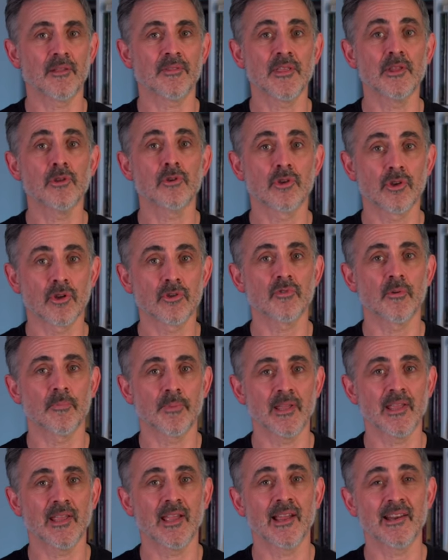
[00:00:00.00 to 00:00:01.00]
I think you could
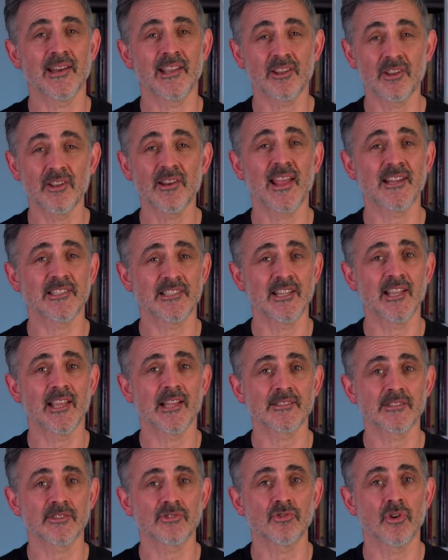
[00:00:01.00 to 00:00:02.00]
repeat it, and it could actually
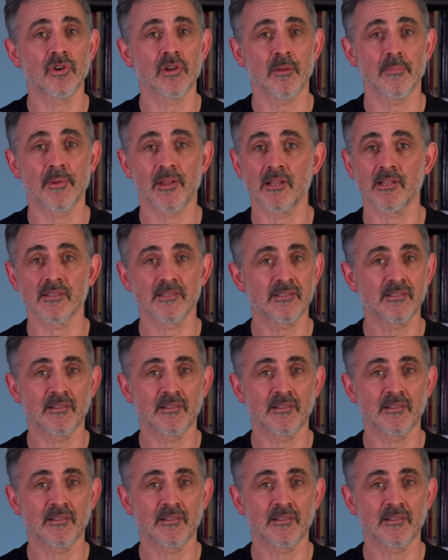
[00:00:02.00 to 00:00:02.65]
get stronger because